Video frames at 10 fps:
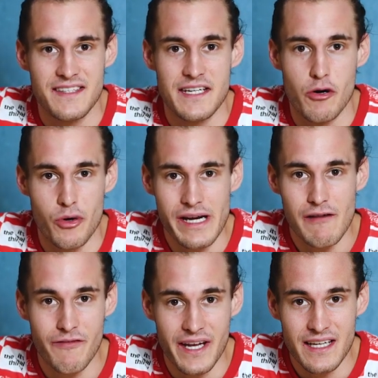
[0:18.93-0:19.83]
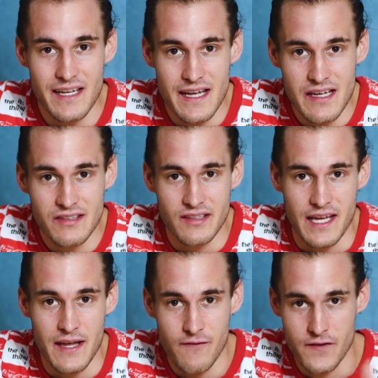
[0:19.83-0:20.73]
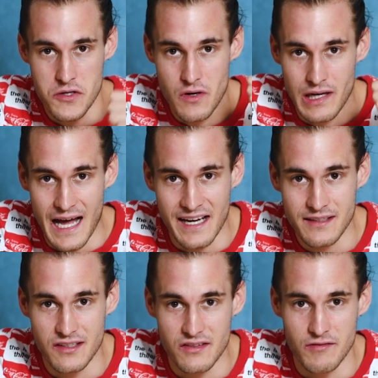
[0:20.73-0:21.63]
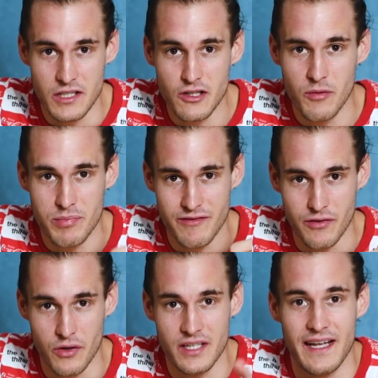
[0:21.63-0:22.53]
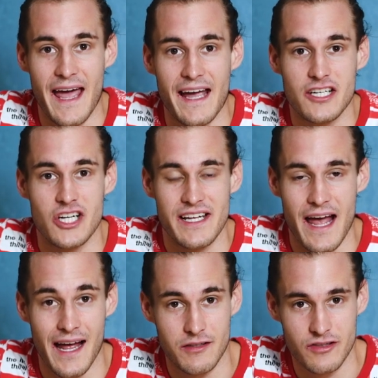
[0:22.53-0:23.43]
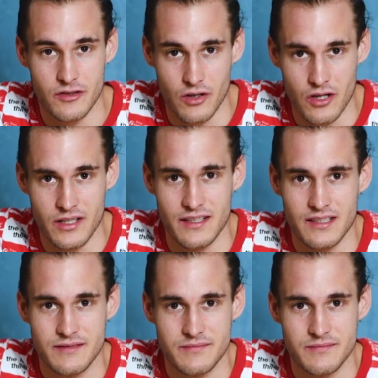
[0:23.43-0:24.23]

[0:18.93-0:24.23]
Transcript: The real thing is if you like this video before it actually has started.